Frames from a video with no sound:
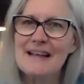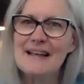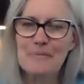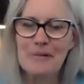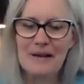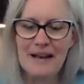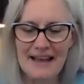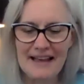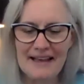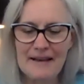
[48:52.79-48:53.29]

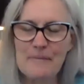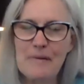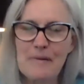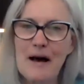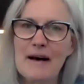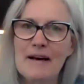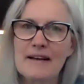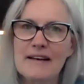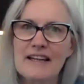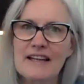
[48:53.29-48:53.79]
play a
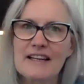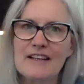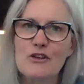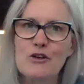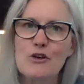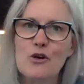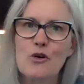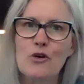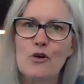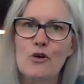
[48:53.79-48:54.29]
part in
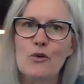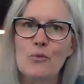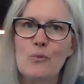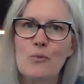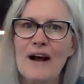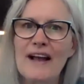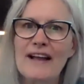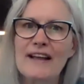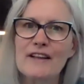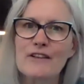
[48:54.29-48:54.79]
your
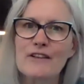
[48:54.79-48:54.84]
way?